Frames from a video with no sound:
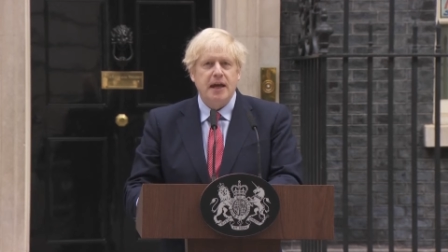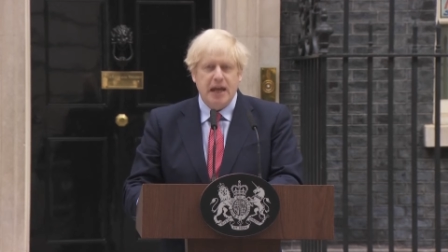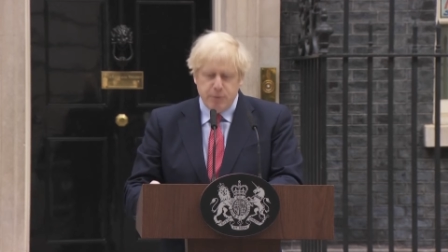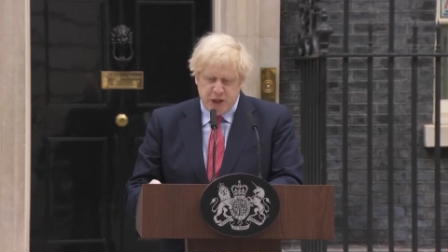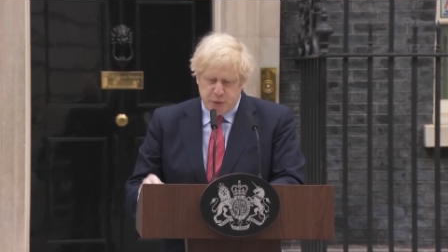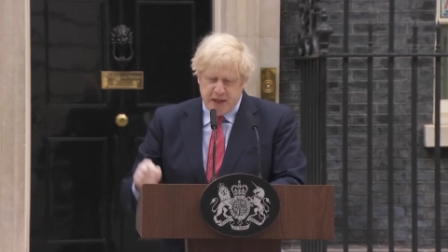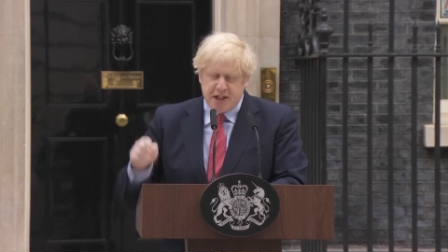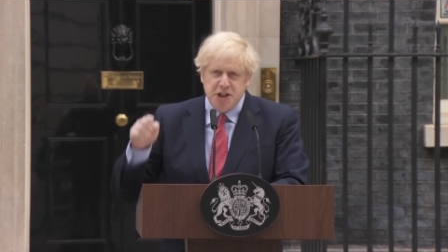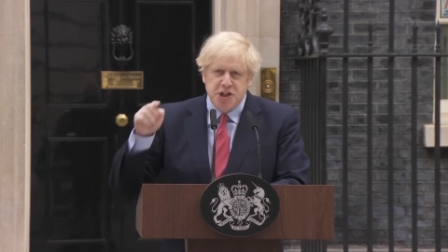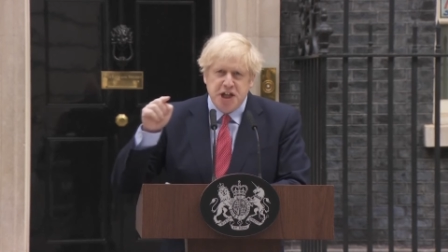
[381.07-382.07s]
in which we
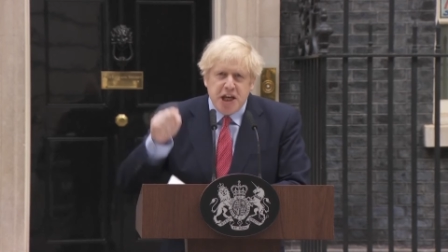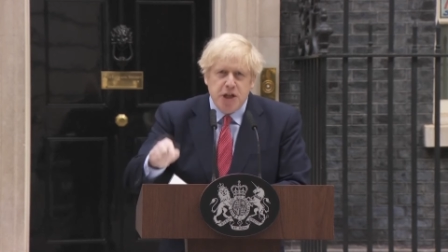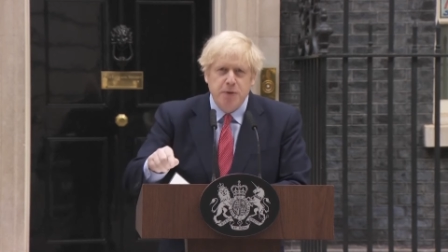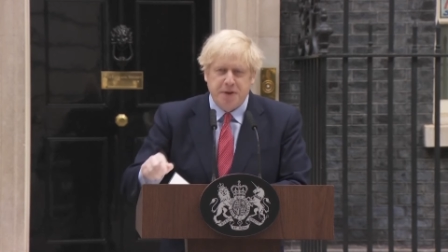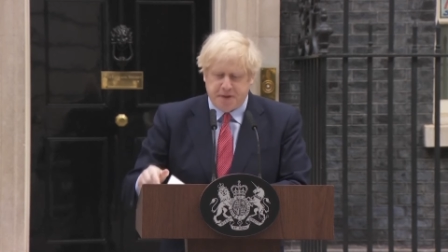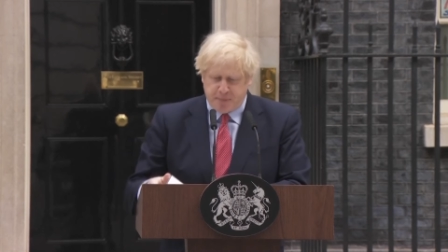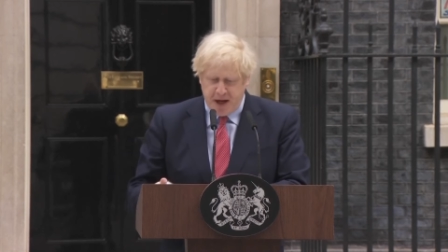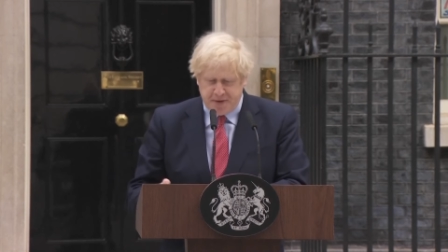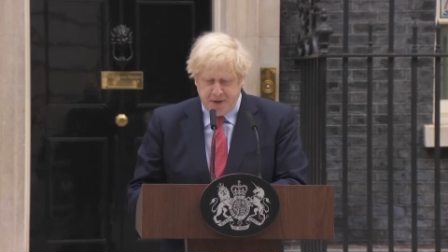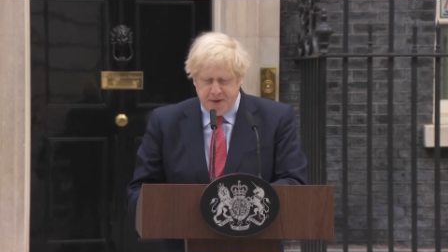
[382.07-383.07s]
continue to
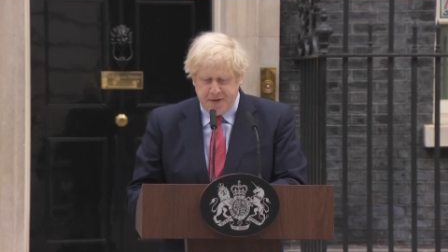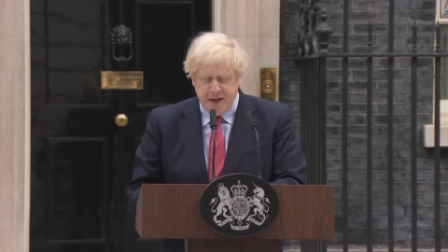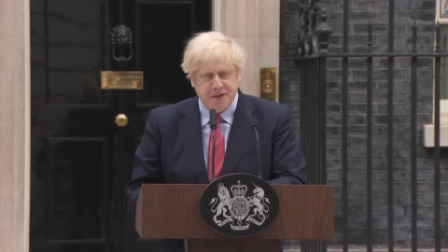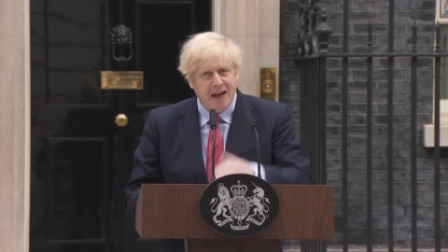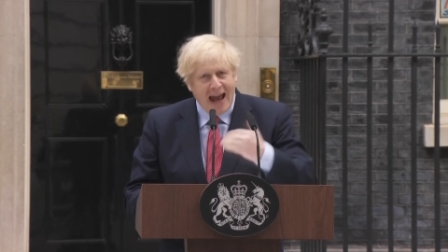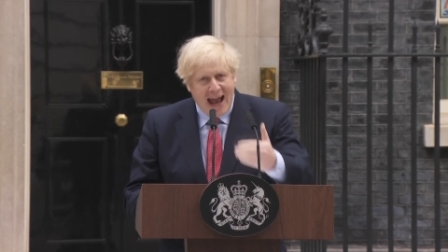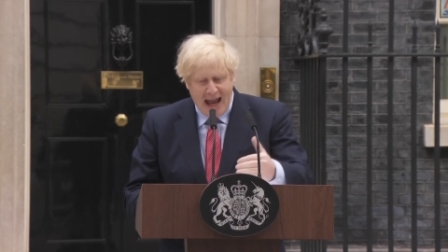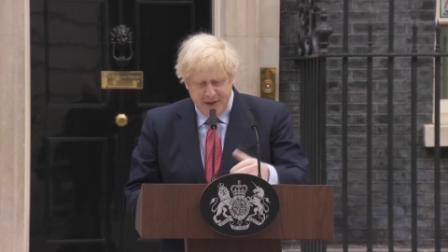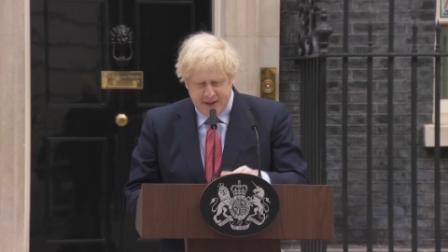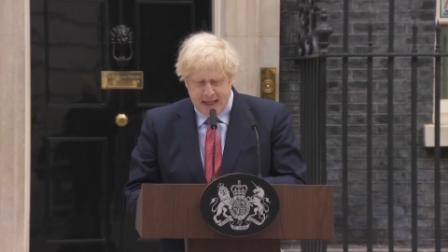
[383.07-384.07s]
suppress the disease
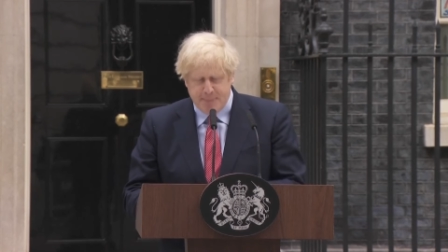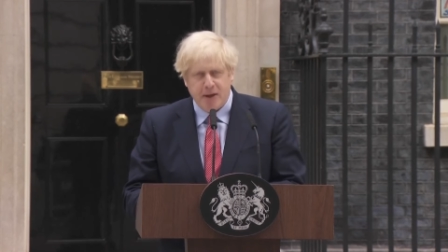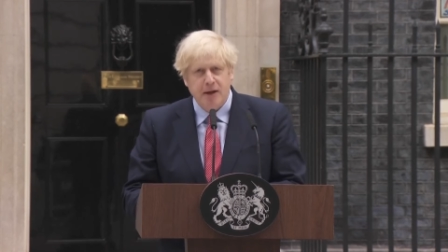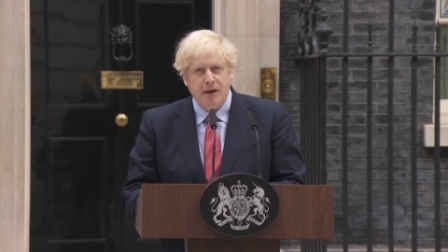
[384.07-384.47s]
and keep